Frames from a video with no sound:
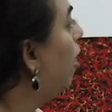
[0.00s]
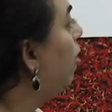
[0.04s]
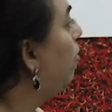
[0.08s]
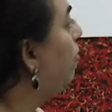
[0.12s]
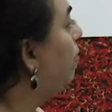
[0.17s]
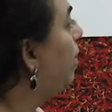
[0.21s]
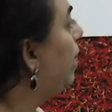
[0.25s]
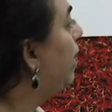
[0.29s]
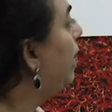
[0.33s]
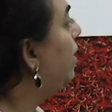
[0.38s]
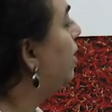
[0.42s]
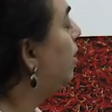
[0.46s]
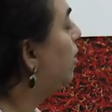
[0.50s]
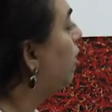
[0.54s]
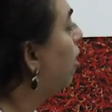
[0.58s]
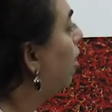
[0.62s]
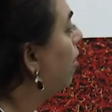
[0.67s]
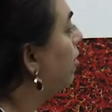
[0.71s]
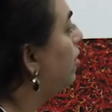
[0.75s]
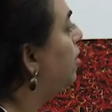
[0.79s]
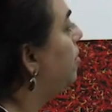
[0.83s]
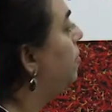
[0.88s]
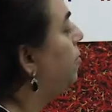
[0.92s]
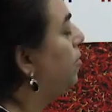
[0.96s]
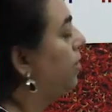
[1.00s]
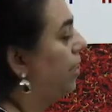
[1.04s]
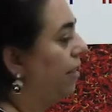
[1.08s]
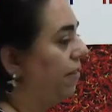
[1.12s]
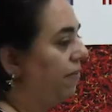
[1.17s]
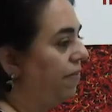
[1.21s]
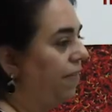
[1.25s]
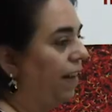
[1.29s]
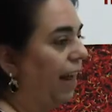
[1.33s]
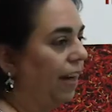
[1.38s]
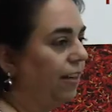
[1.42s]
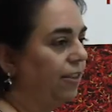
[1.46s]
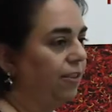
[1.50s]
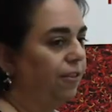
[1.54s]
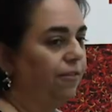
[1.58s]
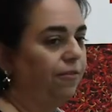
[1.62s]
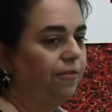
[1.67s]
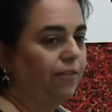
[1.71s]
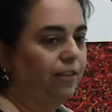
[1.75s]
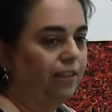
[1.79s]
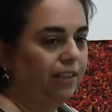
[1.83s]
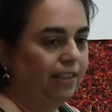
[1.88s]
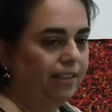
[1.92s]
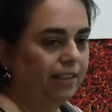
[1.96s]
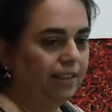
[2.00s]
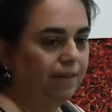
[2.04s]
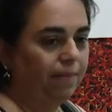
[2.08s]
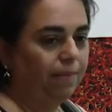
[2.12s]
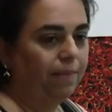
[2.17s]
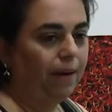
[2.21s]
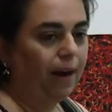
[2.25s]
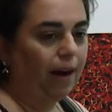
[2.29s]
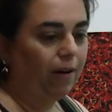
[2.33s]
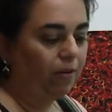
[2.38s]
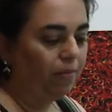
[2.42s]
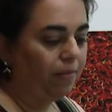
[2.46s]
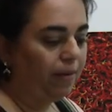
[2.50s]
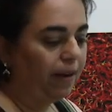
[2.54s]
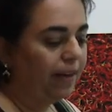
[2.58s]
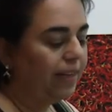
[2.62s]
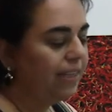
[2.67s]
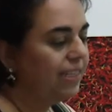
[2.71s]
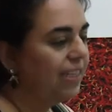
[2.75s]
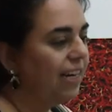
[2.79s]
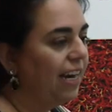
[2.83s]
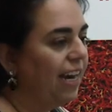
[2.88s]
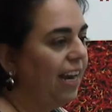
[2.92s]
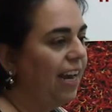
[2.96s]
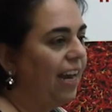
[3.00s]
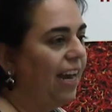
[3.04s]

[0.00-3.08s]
really the contributing factor for disempowerment.